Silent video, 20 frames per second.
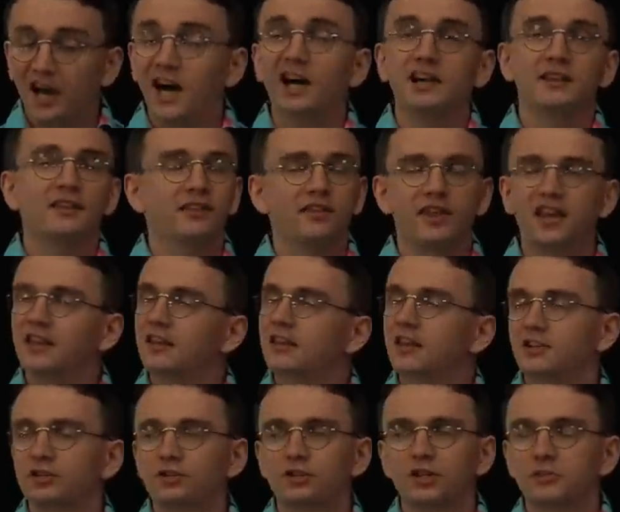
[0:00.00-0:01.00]
I think
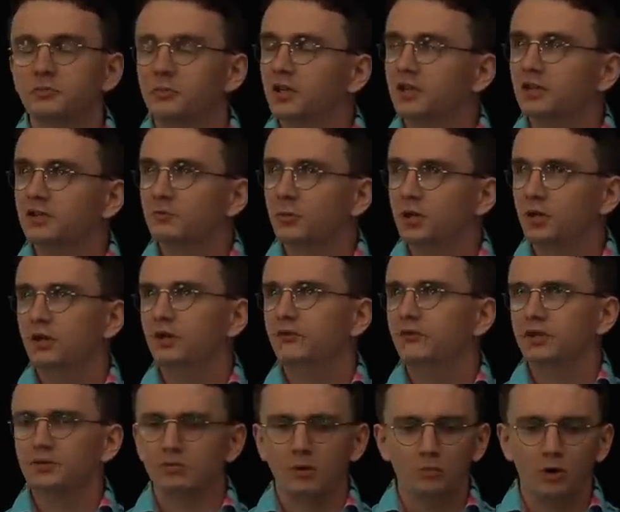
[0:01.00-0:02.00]
it's just because
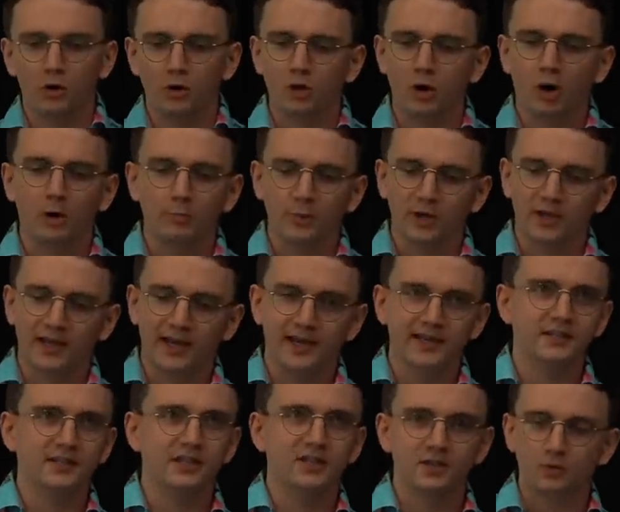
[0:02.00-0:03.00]
manoeuvres were more
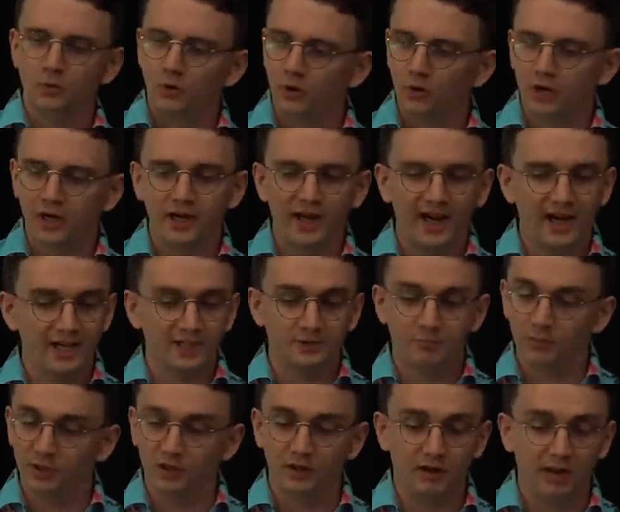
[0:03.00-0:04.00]
complicated to organise,
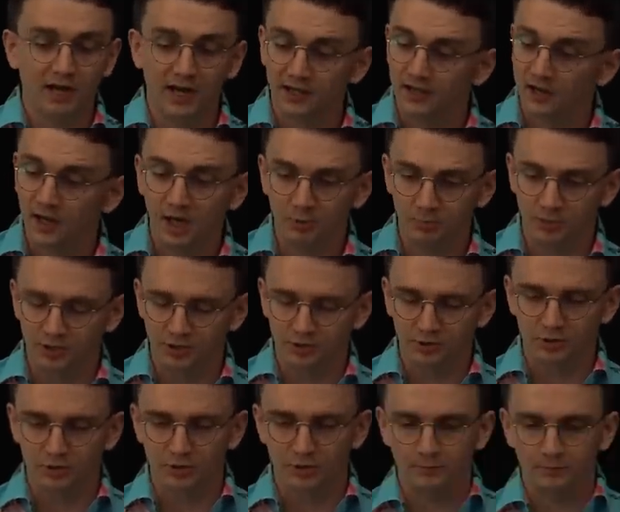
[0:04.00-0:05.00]
but I can't be
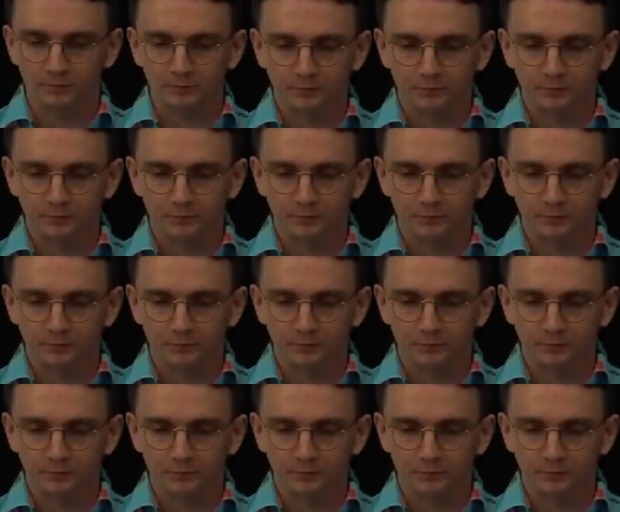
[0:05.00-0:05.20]
sure.